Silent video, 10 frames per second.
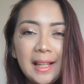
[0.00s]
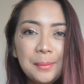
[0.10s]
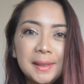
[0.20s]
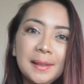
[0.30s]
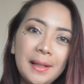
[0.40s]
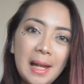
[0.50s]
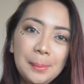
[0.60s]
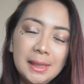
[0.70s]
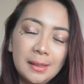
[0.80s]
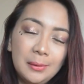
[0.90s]
I'm so
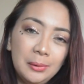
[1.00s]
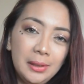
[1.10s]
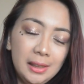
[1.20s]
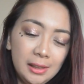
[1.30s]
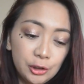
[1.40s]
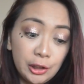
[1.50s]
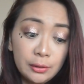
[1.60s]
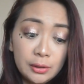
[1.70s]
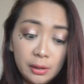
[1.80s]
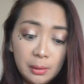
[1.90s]
happy to go ahead and
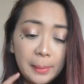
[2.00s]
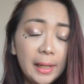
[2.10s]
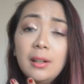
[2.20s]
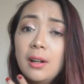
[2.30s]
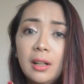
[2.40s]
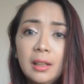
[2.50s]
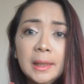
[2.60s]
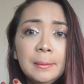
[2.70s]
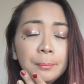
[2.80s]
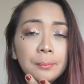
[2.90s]
share to you my
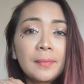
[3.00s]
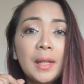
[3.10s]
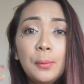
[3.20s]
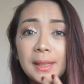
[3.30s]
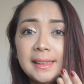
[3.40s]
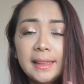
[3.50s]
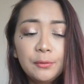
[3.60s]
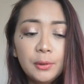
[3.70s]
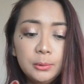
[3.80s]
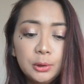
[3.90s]
haul. Once
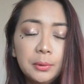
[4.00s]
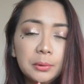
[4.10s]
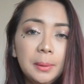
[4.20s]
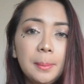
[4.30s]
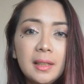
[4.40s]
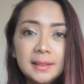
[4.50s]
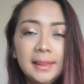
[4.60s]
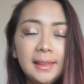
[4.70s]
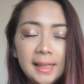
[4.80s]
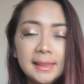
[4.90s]
again, from Jewelrybox
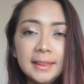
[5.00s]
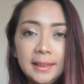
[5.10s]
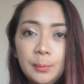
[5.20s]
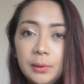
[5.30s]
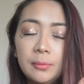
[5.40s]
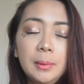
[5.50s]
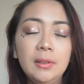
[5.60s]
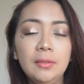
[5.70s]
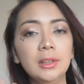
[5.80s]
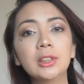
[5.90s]
dot S E, one of my
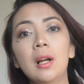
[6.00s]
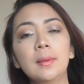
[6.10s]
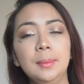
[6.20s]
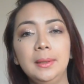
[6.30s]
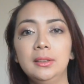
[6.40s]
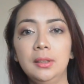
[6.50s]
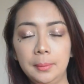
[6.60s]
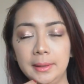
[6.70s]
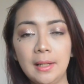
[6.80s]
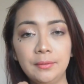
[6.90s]
favorite shops because they
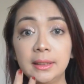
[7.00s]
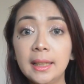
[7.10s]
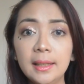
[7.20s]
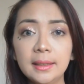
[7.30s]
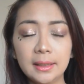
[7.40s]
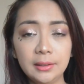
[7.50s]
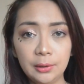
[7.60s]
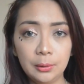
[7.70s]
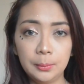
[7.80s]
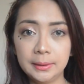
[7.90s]
always have sales and
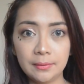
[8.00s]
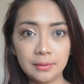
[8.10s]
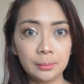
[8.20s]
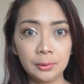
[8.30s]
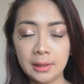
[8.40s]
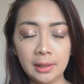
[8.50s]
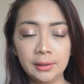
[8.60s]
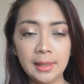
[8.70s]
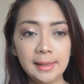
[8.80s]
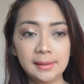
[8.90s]
they always have some
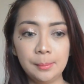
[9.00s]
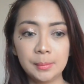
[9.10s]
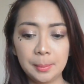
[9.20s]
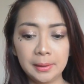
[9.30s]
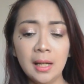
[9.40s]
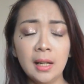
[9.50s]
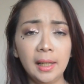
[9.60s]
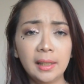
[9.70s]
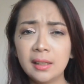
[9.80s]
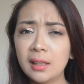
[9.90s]
retired items. But
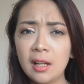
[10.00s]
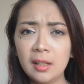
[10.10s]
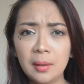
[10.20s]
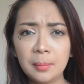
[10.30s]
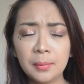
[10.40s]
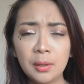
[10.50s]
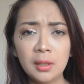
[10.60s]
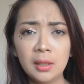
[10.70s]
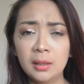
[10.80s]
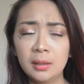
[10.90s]
I think I am
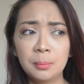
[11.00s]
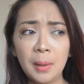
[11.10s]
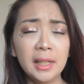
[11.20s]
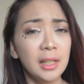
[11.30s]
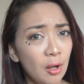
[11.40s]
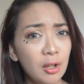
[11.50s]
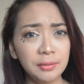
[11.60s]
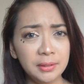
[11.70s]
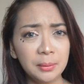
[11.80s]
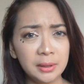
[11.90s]
buying all
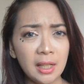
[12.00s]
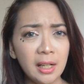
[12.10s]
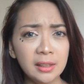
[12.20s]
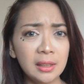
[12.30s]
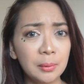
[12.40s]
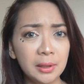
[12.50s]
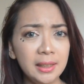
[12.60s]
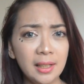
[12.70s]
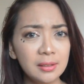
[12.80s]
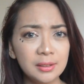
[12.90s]
of their retired and I'm
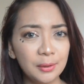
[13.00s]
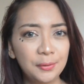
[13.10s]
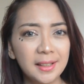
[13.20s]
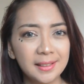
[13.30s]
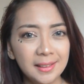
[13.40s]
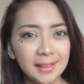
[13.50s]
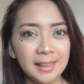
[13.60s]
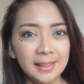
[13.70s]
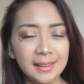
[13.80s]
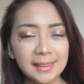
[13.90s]
running out of
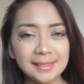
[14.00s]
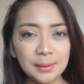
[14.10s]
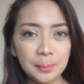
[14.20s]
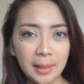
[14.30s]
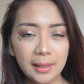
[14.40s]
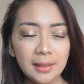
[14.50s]
things to buy